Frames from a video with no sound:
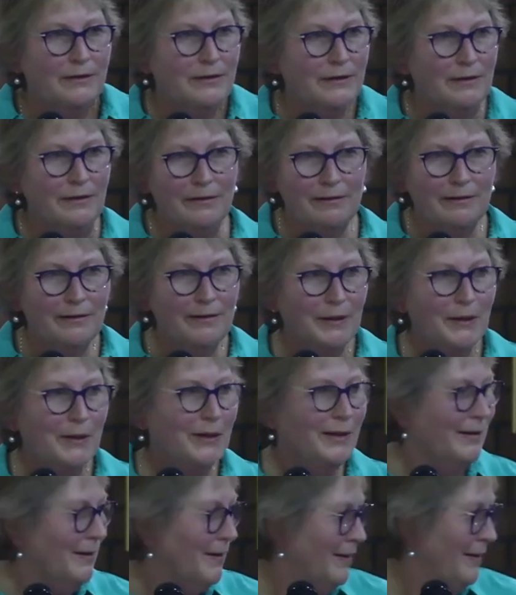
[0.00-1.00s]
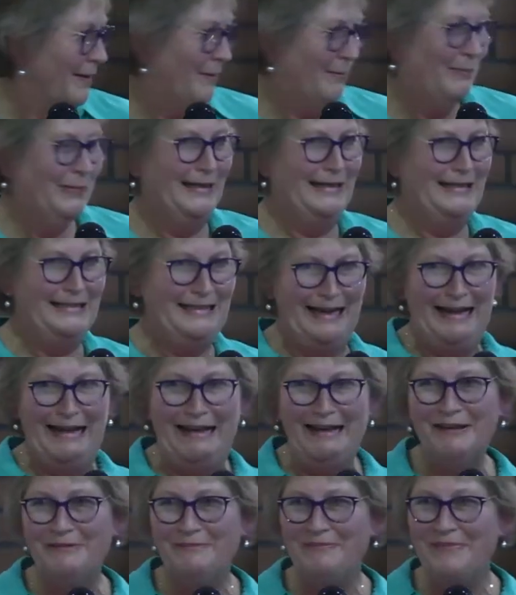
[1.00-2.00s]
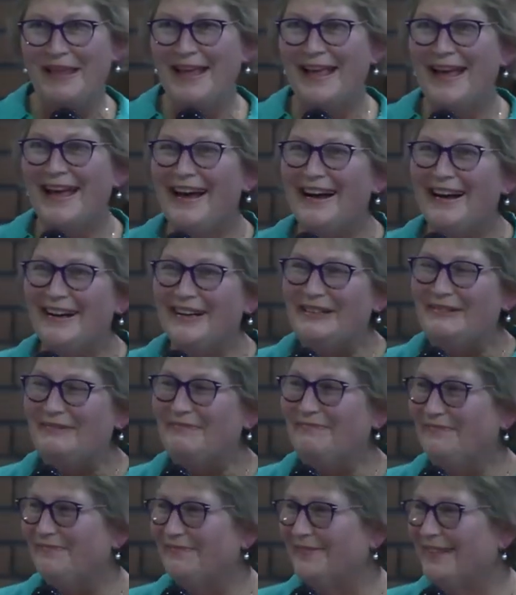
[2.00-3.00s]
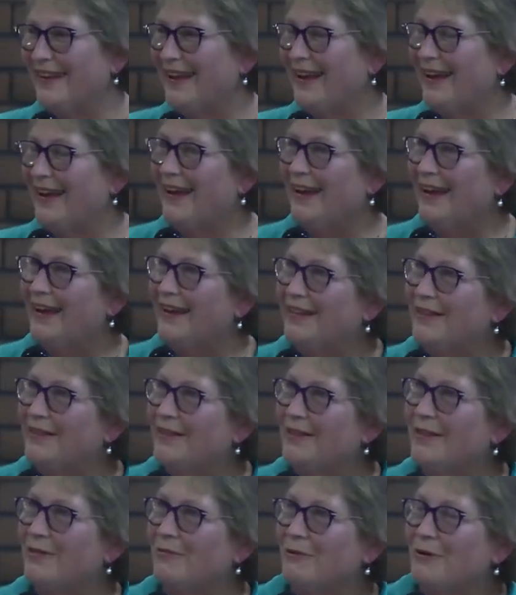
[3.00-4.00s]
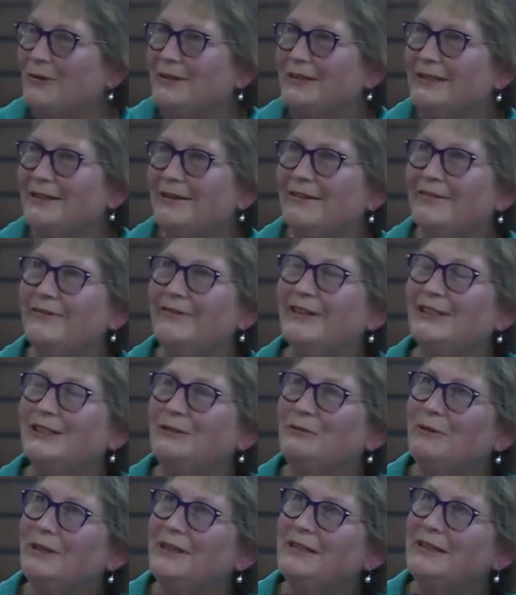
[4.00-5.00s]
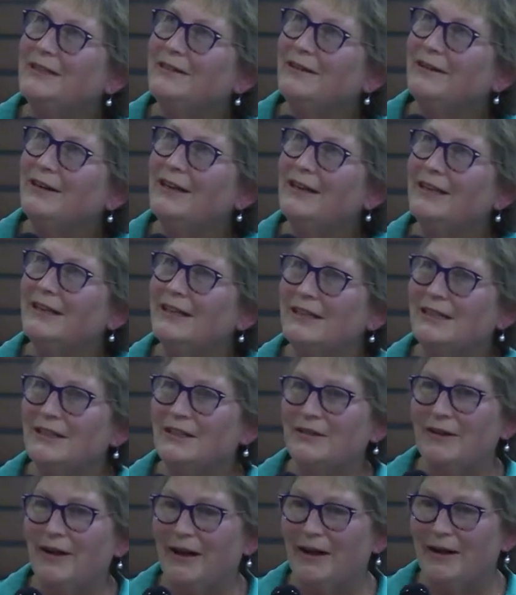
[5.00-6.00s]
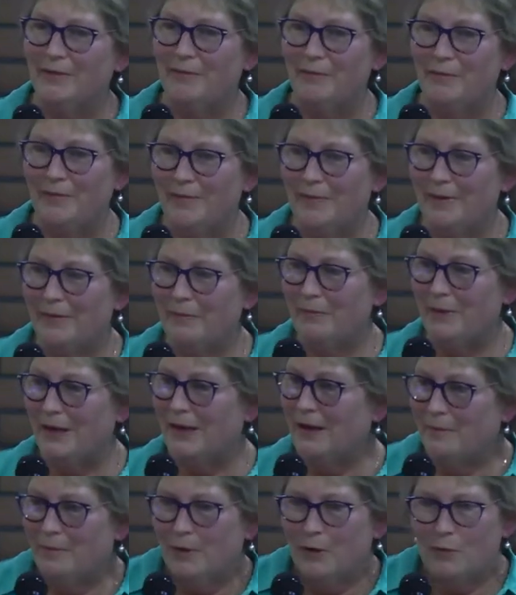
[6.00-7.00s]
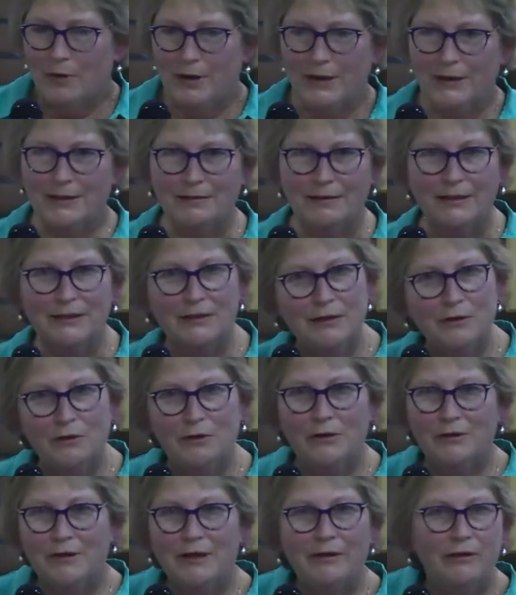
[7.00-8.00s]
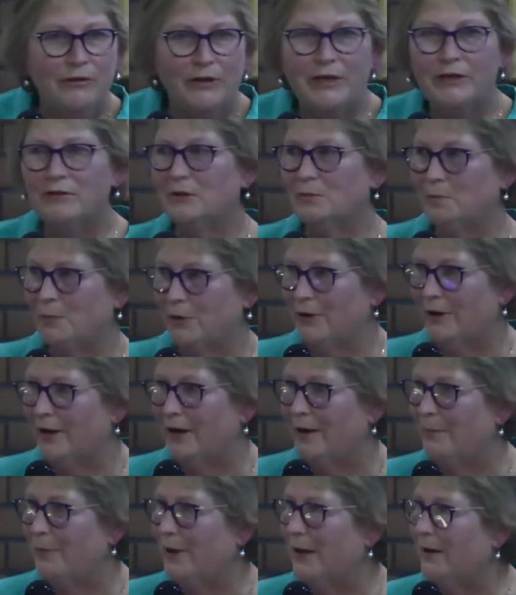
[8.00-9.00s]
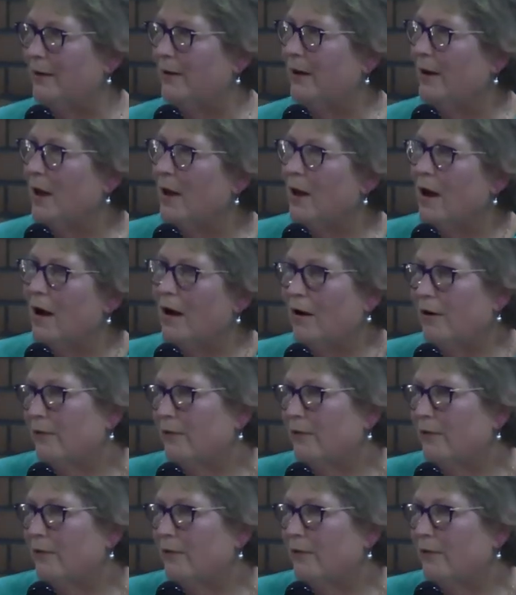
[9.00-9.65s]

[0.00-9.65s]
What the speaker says: to play tag and throw a starfish, we started to become acquainted. You know, your ears perk up. And our